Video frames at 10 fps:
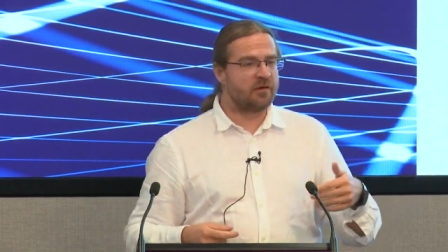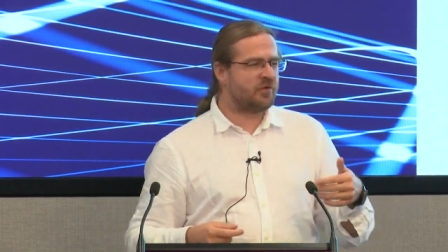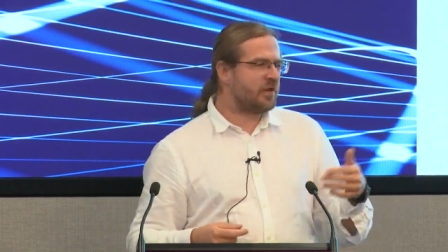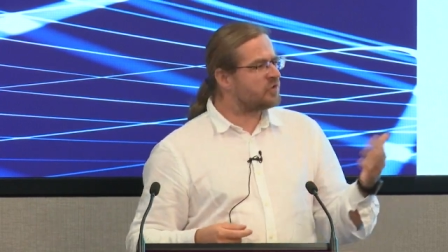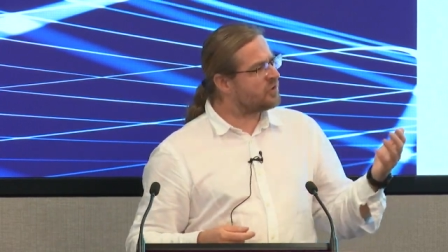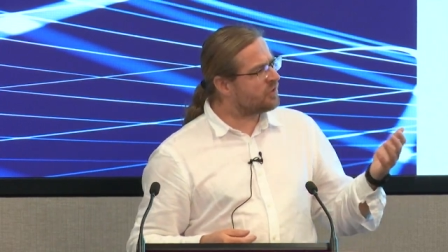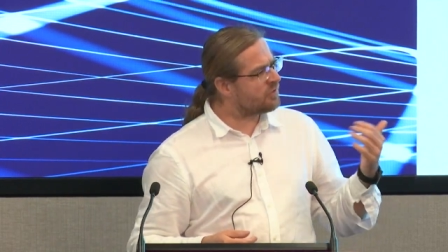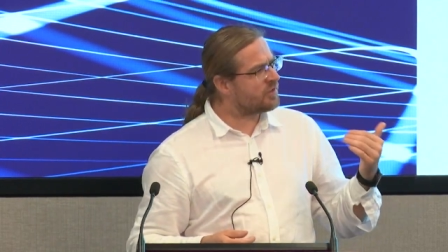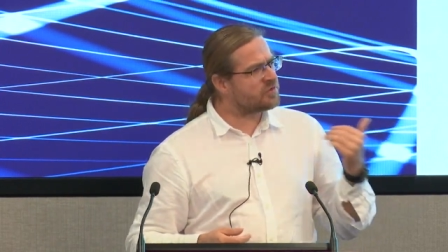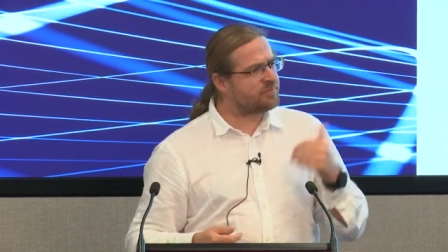is actually not
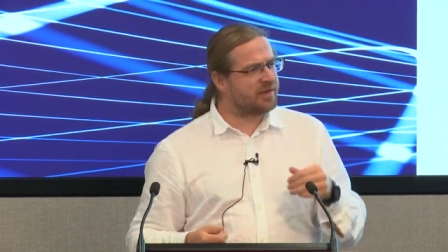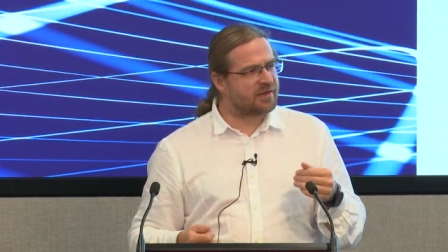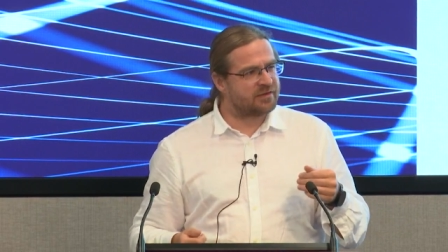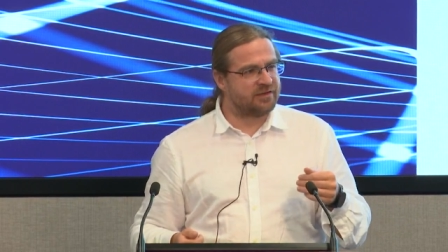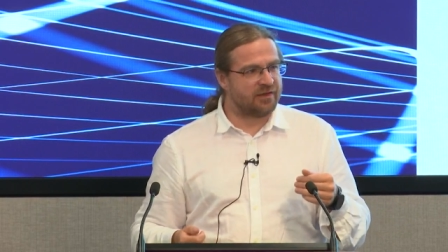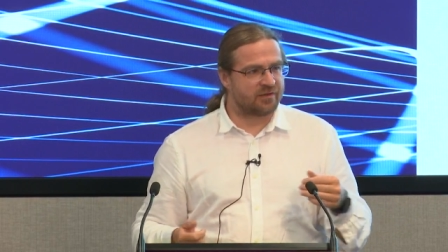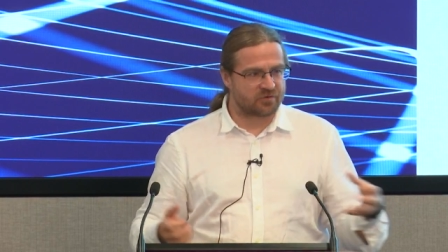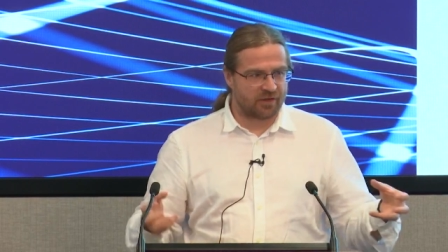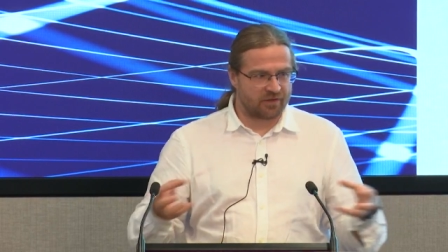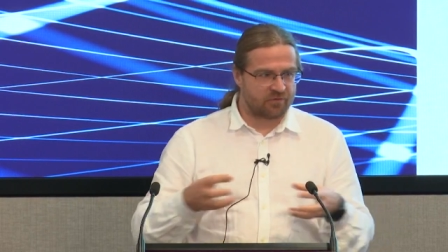such a bad idea
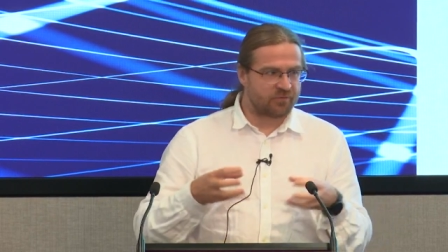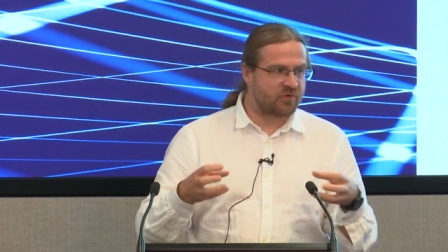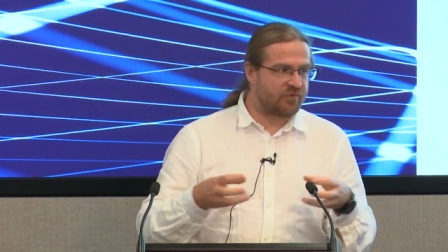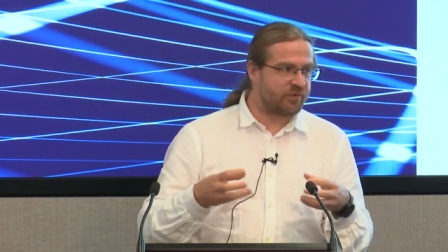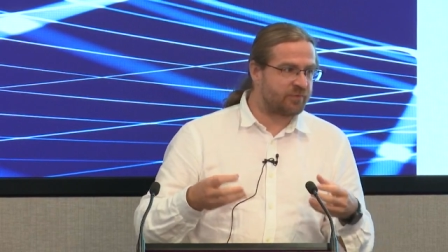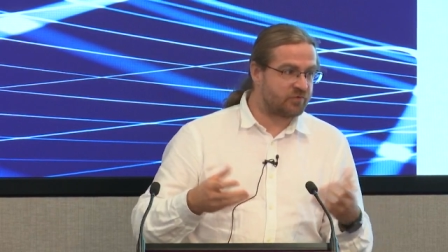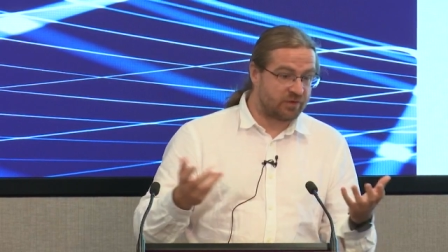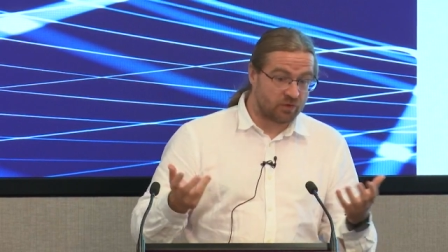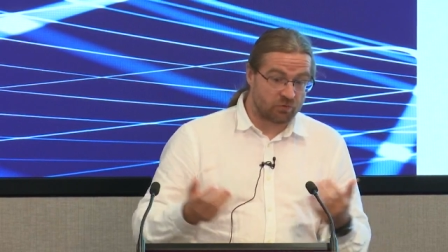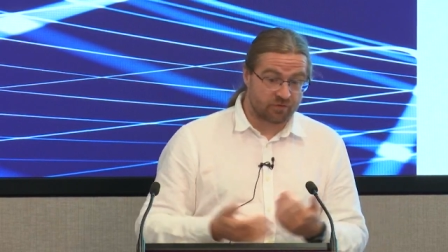to encrypt traffic
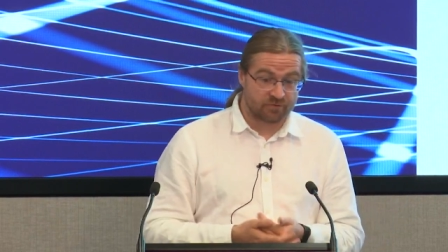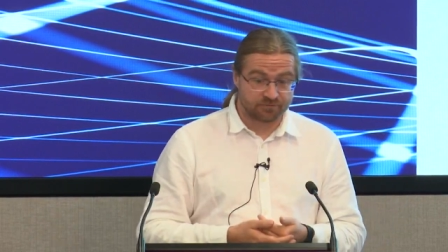between nodes.